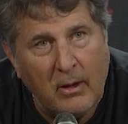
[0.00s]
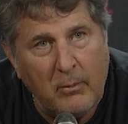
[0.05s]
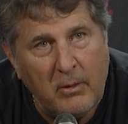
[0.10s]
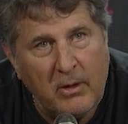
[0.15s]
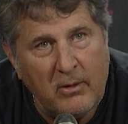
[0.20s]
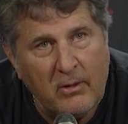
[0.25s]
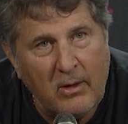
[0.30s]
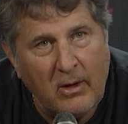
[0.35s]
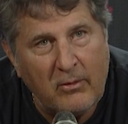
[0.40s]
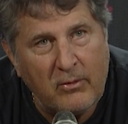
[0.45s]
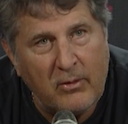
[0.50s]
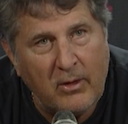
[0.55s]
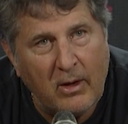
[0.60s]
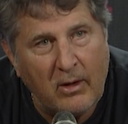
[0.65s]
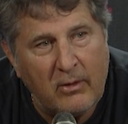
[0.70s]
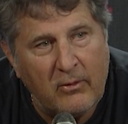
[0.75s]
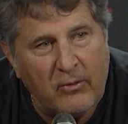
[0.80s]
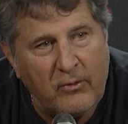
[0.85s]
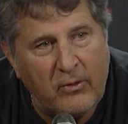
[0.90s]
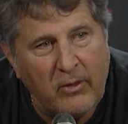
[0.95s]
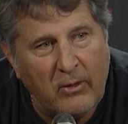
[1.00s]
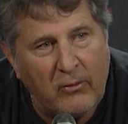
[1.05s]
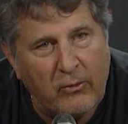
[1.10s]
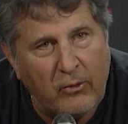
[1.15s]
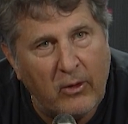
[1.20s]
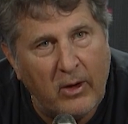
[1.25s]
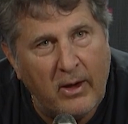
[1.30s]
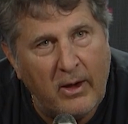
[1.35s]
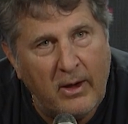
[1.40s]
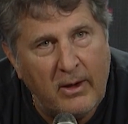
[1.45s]
I mean, left out a
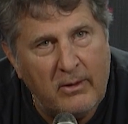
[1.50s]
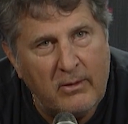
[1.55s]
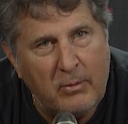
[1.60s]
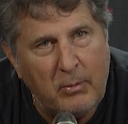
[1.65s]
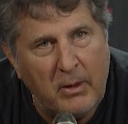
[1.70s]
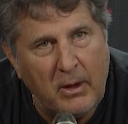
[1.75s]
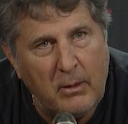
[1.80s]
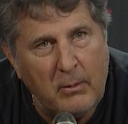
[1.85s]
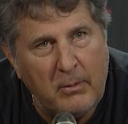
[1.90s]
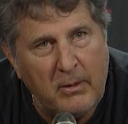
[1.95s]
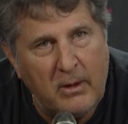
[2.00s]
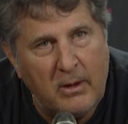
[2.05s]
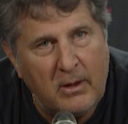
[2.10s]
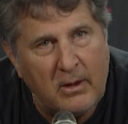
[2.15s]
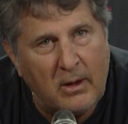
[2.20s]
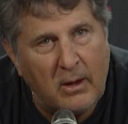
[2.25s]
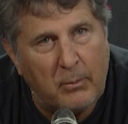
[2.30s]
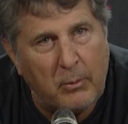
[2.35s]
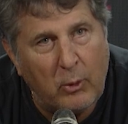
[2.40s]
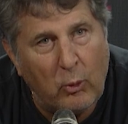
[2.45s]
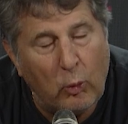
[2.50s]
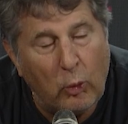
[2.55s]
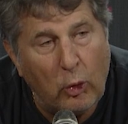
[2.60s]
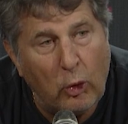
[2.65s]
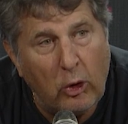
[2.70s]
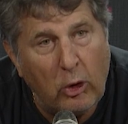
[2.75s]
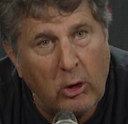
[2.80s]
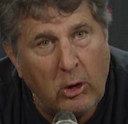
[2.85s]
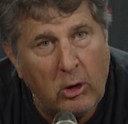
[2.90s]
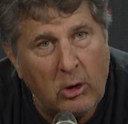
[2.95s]
phrase maybe, a couple
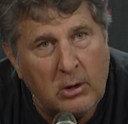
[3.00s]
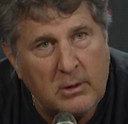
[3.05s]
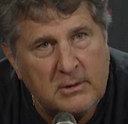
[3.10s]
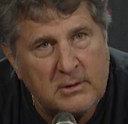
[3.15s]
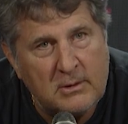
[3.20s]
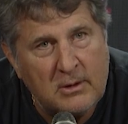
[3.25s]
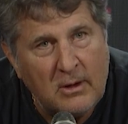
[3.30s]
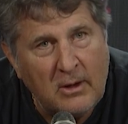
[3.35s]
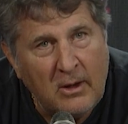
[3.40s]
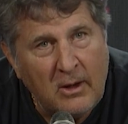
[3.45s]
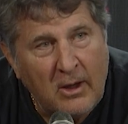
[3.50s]
words,